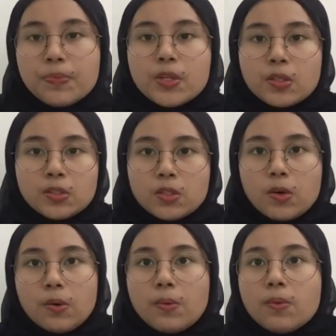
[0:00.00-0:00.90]

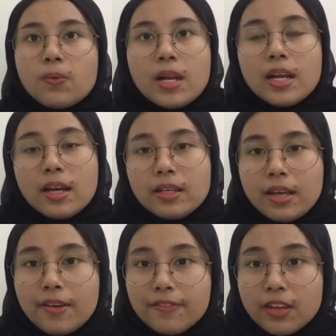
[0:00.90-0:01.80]
So, what are the
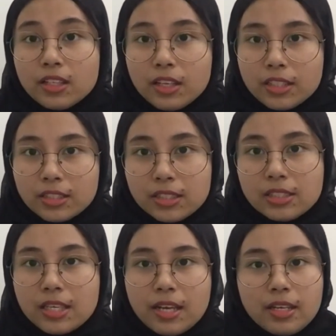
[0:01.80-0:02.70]

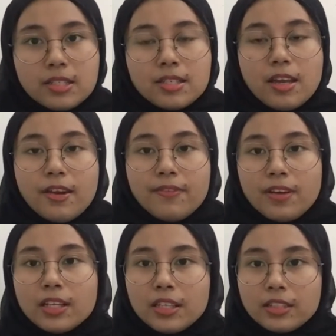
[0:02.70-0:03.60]
advantages and
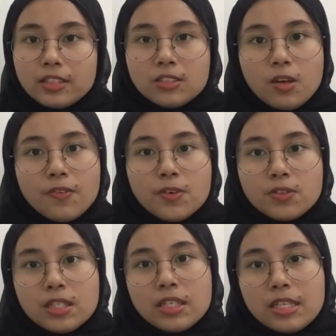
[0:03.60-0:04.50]
disadvantages of
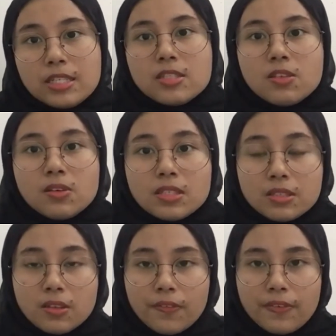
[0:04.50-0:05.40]
using these
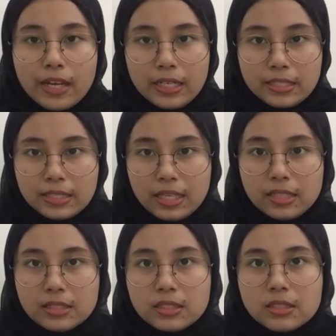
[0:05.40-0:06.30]
sources of
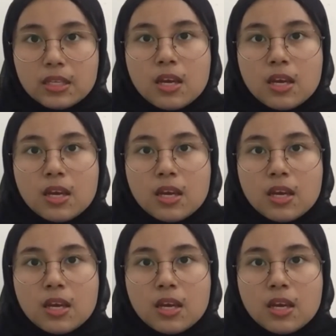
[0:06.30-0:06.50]
financings?